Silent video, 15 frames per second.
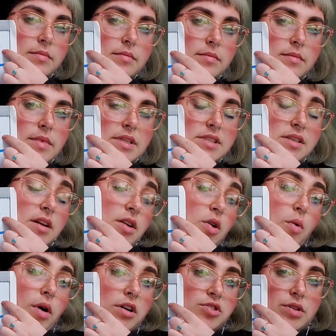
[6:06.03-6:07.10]
it's not a
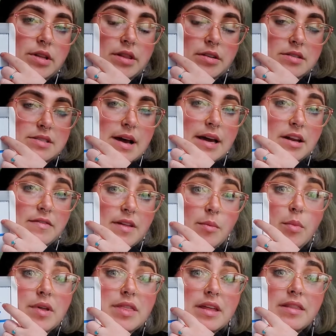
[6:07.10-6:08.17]
quadrant, there's 9 of them,
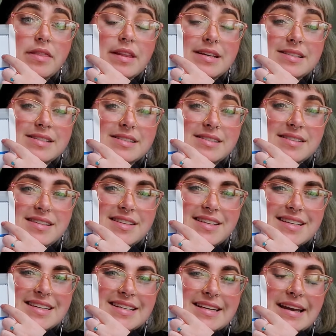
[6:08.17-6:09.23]
within this
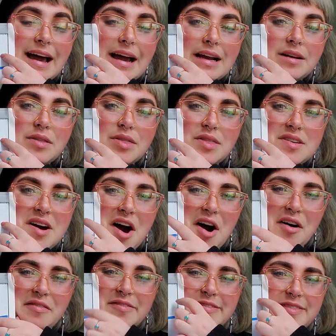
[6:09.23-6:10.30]
9th
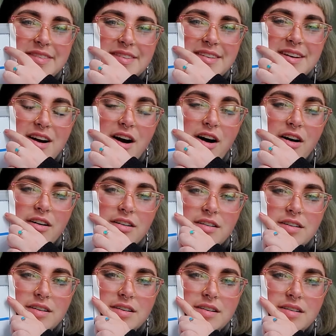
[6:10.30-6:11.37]
of
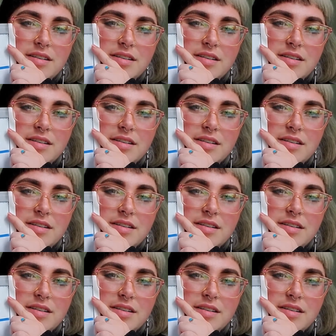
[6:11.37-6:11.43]
our